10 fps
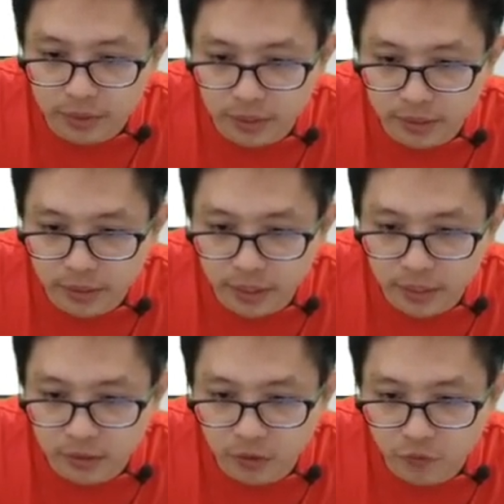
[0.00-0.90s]
x
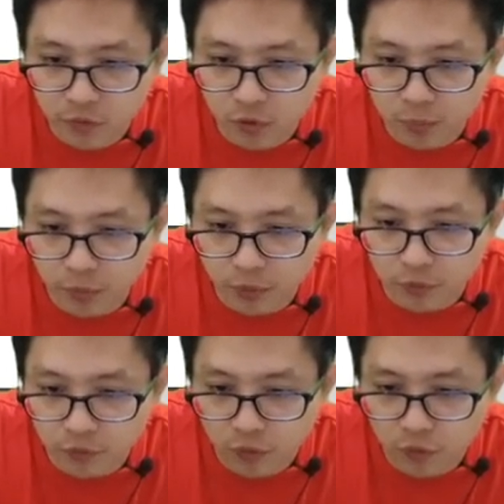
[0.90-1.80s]
negative
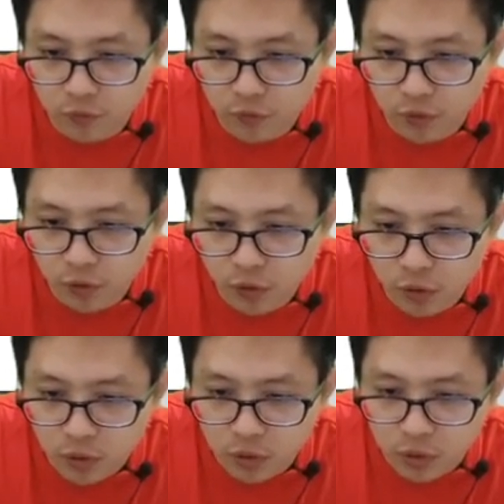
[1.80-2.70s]

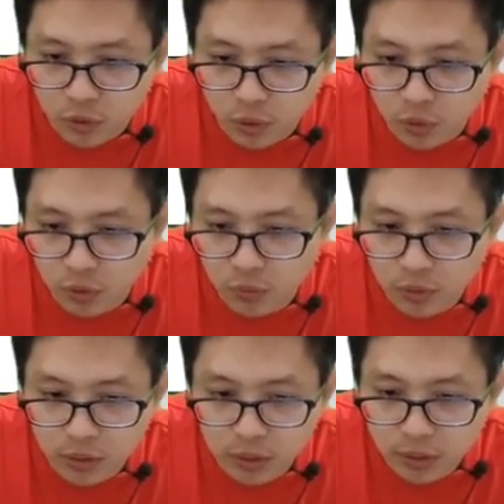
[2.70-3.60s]
4.44
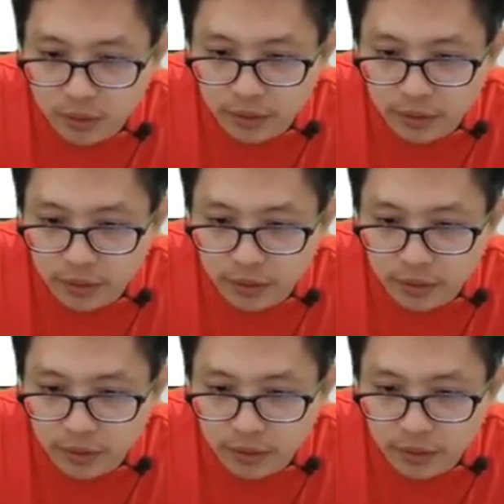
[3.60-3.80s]
over